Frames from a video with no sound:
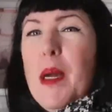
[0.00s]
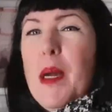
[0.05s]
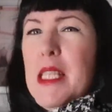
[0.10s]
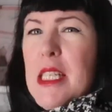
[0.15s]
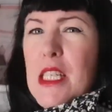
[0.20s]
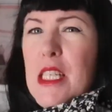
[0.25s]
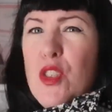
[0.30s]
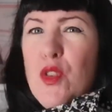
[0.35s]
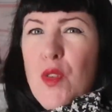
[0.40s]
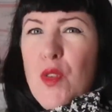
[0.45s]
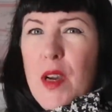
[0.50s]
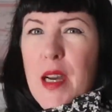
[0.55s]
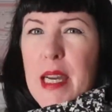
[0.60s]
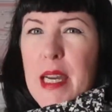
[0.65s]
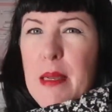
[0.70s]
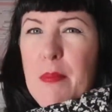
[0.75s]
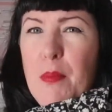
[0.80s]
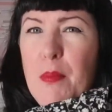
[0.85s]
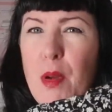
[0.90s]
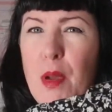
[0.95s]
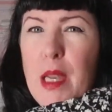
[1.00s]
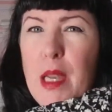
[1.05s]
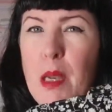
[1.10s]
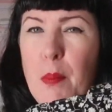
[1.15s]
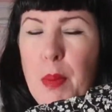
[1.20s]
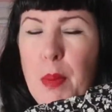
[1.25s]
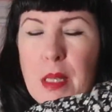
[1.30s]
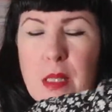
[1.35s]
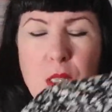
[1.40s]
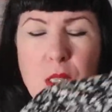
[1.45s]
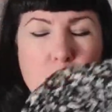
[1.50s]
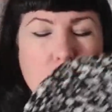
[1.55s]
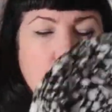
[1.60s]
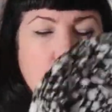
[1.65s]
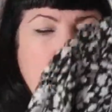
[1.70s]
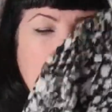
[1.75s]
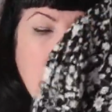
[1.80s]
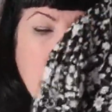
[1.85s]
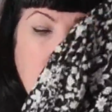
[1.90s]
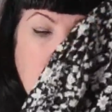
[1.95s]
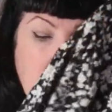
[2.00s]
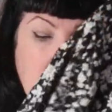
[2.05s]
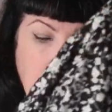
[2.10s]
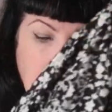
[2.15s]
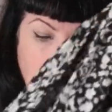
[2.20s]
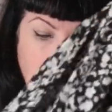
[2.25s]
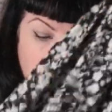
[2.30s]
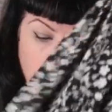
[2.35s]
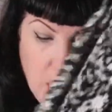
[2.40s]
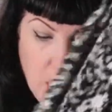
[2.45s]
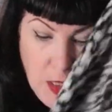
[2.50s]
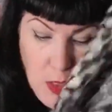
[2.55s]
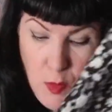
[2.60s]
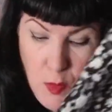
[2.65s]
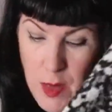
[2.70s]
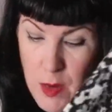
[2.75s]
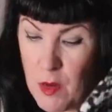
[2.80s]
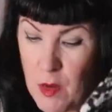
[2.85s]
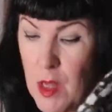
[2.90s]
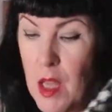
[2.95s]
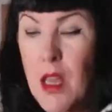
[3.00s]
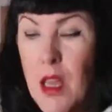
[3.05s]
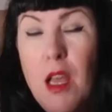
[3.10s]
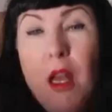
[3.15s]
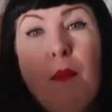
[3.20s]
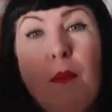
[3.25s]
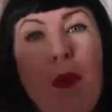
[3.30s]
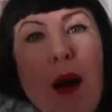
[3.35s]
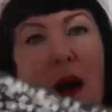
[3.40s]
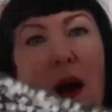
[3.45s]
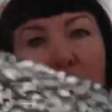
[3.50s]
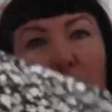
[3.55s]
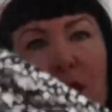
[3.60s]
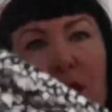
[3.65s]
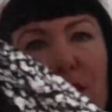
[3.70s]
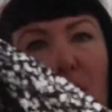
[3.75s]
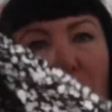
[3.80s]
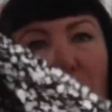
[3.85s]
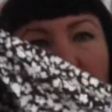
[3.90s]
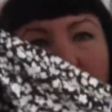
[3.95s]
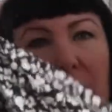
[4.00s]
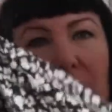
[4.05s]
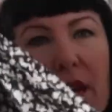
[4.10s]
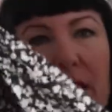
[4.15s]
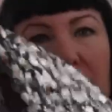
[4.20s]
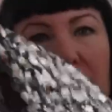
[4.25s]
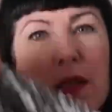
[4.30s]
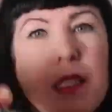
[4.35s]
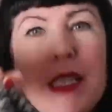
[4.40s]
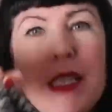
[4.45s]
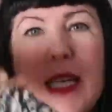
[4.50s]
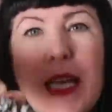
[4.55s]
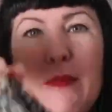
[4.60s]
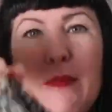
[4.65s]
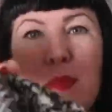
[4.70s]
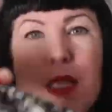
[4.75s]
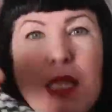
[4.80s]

I did try putting a button on these and it didn't work so well, but we've got the same